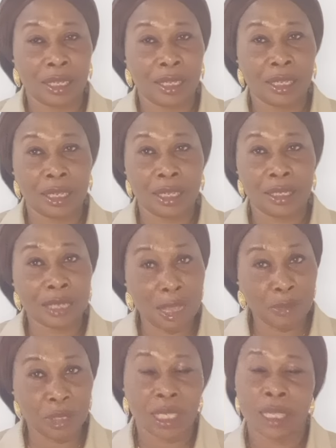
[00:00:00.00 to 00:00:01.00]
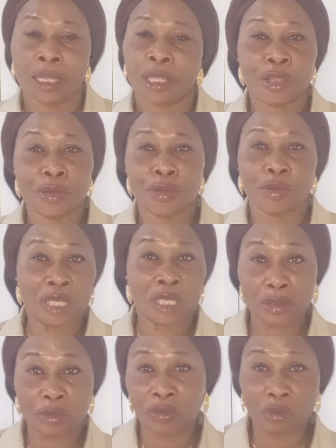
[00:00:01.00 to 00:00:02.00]
Dami, he was
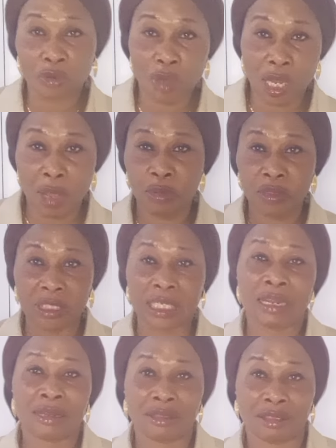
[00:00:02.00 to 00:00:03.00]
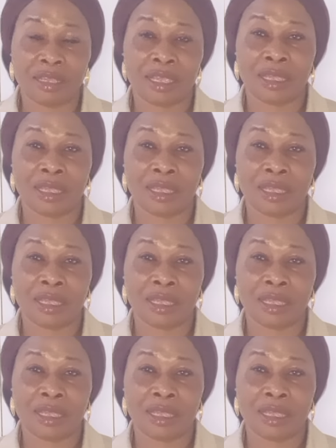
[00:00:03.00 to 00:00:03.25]
no longer posting anything